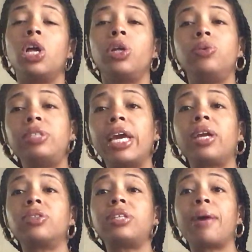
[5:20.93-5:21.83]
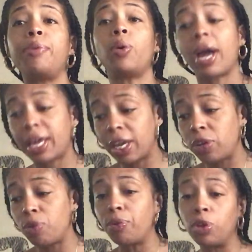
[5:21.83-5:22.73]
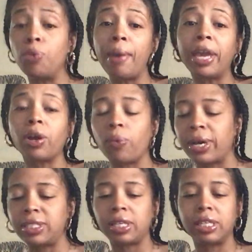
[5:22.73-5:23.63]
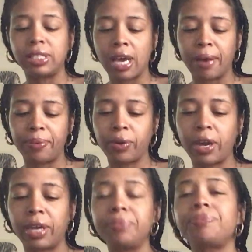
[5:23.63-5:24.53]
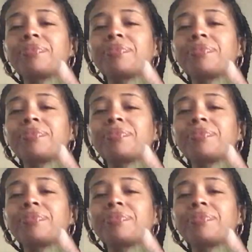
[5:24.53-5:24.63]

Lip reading: You take your time, you hike, and you make your way to the top, okay?